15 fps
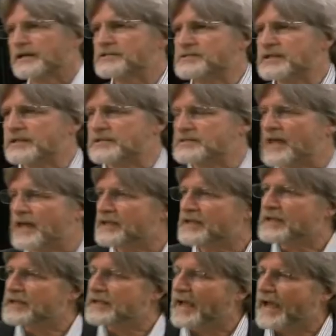is that
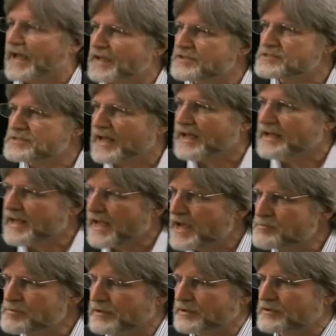as that
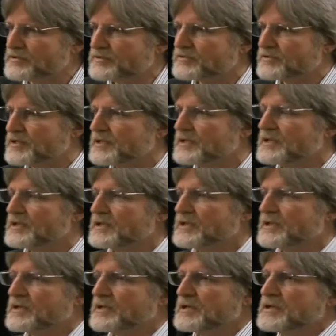happens,
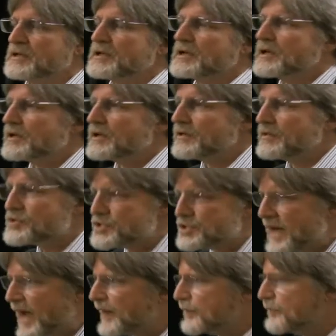
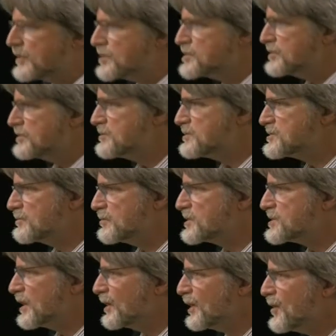shadow issues,
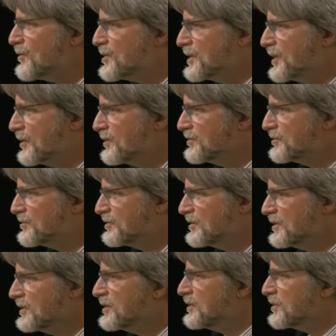which are lower notes,
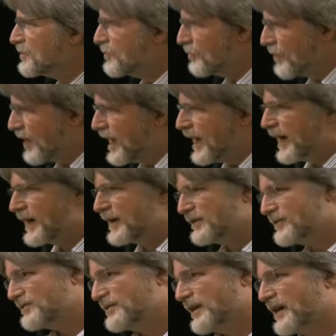
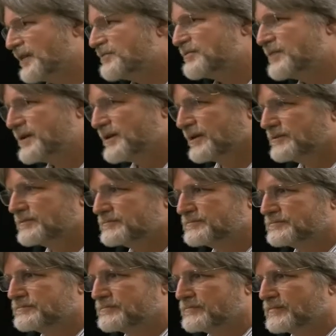rise out of fear.
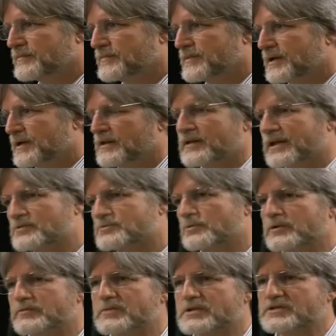And that's what
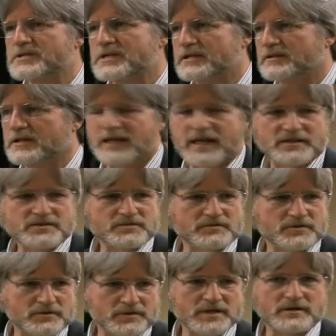we've been seeing the last
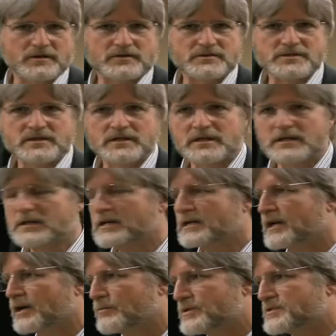few years,
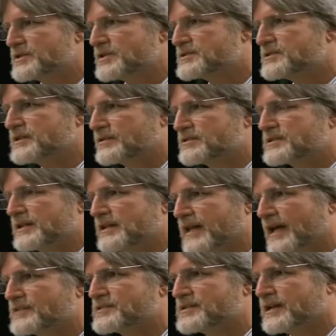a resistance in
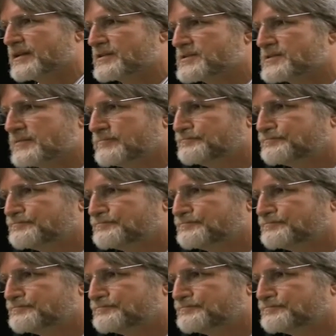that sense.